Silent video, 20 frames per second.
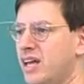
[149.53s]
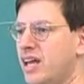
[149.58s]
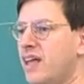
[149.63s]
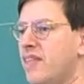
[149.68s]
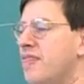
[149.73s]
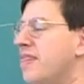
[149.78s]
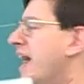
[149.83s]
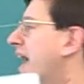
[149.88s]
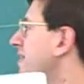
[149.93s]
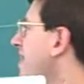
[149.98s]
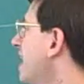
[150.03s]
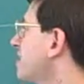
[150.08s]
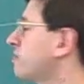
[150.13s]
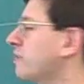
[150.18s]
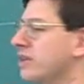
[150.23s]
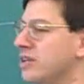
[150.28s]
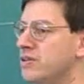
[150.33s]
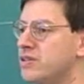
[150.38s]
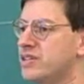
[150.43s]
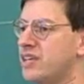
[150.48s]
Okay. Now,
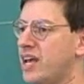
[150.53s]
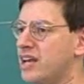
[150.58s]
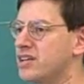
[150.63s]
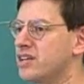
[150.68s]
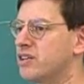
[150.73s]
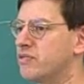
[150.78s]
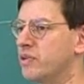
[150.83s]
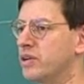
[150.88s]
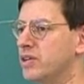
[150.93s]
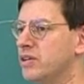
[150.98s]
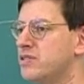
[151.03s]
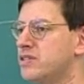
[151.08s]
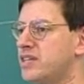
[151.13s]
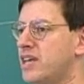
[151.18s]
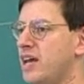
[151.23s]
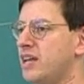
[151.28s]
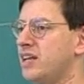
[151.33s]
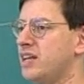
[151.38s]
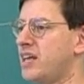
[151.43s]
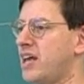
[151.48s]
that's what you said. What
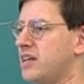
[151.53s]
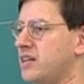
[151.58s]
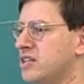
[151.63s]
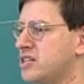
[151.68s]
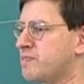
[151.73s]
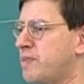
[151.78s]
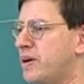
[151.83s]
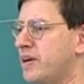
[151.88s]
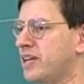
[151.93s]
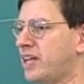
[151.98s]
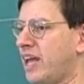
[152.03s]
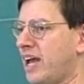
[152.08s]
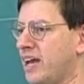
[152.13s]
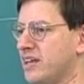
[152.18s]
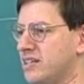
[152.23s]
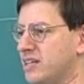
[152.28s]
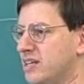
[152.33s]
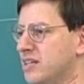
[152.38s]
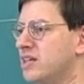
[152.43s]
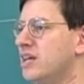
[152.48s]
you said, it had
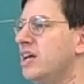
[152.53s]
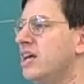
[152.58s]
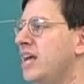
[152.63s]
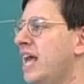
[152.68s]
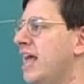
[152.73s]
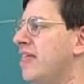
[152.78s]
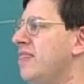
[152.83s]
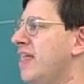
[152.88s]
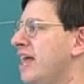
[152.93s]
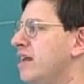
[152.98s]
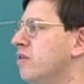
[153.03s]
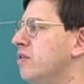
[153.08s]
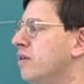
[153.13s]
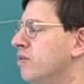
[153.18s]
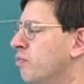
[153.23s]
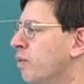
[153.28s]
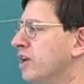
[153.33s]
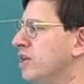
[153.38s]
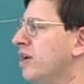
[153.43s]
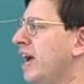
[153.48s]
aspartic acid. And
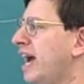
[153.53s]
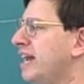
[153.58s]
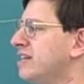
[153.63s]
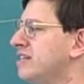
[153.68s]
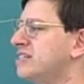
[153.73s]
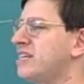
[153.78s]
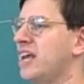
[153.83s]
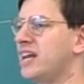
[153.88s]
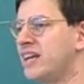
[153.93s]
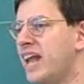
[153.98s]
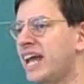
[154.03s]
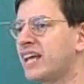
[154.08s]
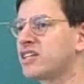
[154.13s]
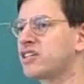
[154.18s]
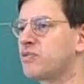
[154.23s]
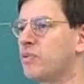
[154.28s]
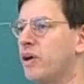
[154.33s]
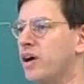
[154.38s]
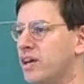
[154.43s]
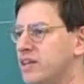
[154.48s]
then what you had to say
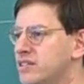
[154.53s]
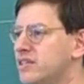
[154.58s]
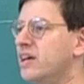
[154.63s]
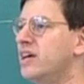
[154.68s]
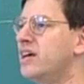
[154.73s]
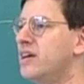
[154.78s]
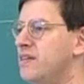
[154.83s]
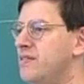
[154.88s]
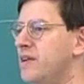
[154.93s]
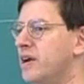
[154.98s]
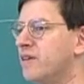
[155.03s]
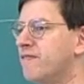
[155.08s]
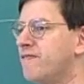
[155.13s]
next was,